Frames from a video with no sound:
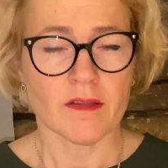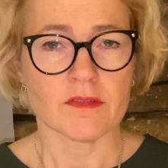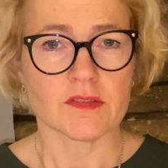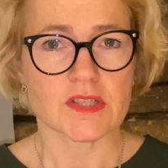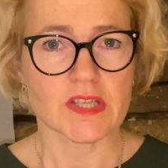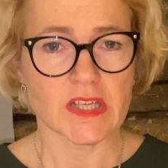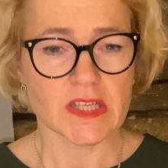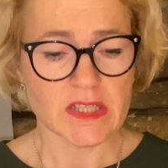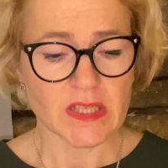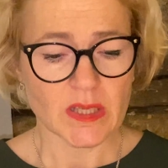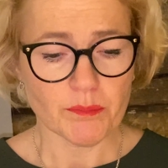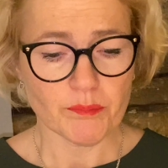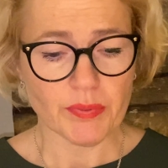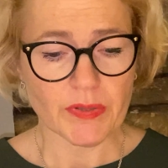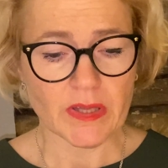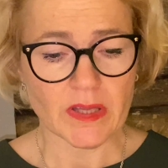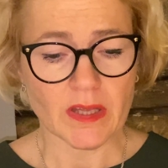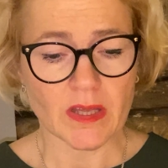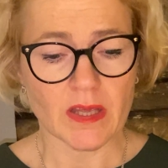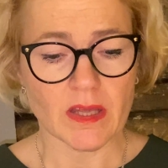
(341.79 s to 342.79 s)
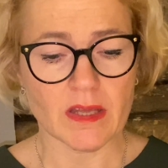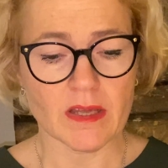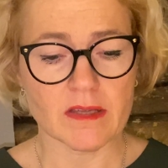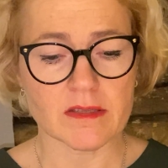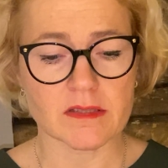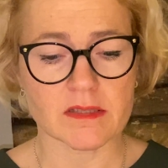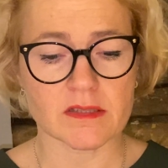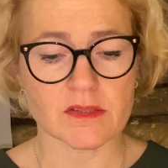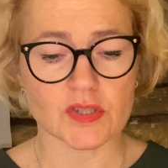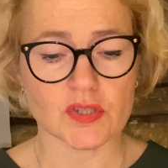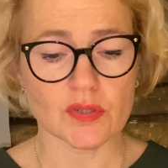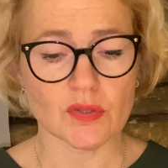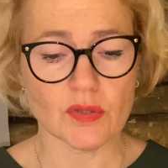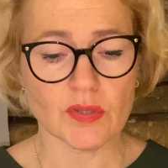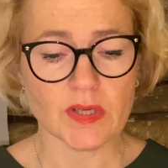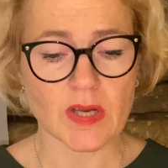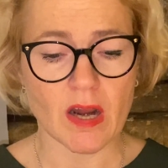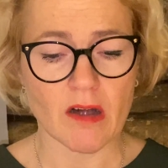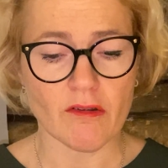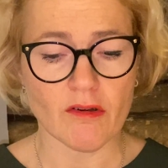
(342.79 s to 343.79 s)
GDP is too
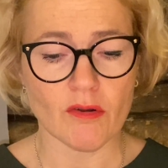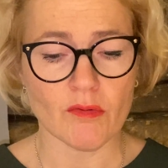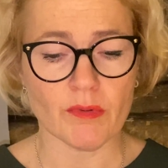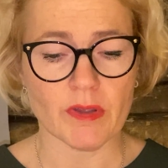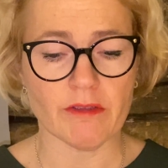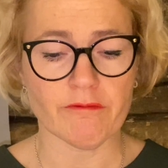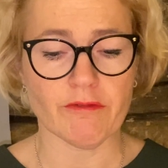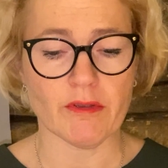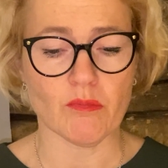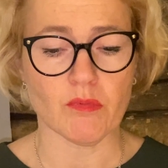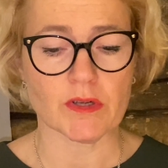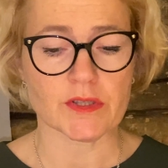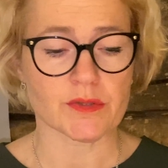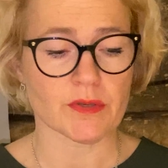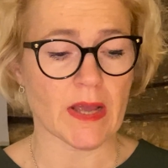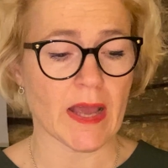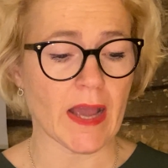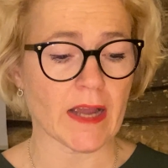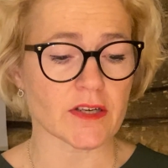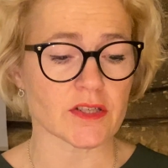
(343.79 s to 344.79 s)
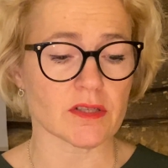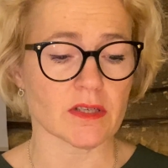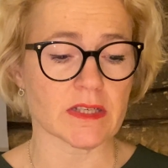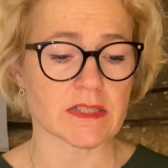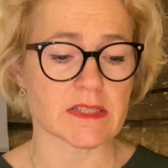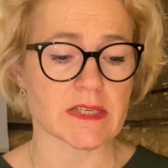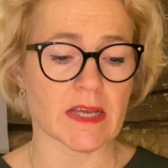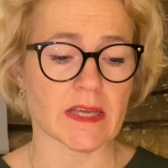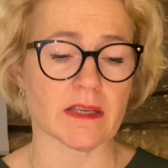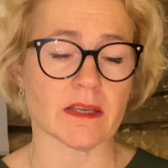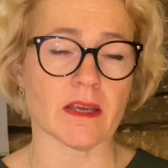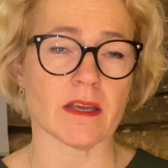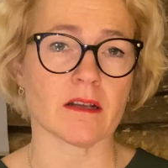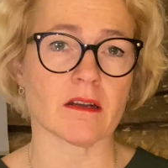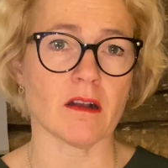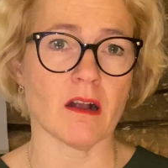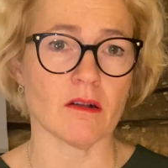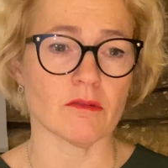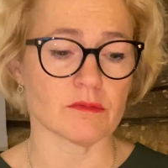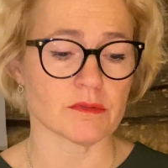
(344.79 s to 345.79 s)
narrow if we want to actually take
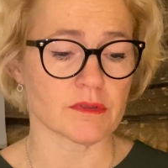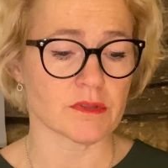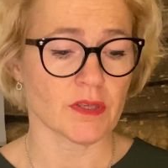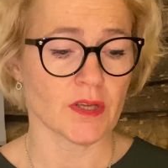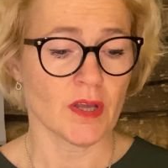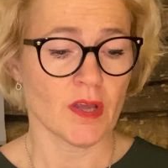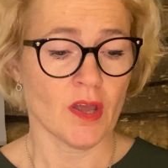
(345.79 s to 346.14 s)
account